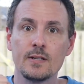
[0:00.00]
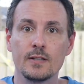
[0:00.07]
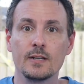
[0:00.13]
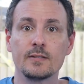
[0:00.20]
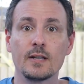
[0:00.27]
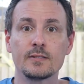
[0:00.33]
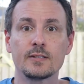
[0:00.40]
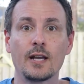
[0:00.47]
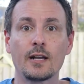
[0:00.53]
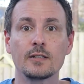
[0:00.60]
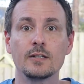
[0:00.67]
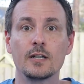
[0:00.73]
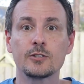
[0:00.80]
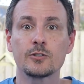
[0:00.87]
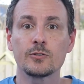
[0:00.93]
it's that
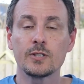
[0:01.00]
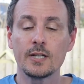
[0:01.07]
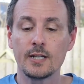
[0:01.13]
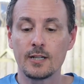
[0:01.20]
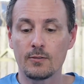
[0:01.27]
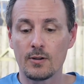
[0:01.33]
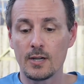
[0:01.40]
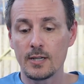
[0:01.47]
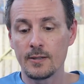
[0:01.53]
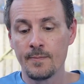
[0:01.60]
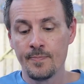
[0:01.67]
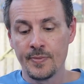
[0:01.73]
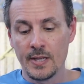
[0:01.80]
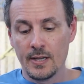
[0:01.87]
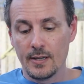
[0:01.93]
psychological thing, right?
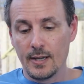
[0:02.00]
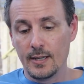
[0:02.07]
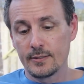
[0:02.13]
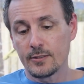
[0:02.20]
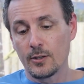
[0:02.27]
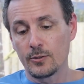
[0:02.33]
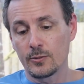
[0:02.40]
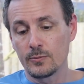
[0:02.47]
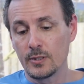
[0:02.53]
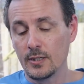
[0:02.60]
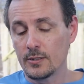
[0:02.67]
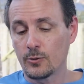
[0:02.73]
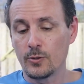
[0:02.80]
And so the, the other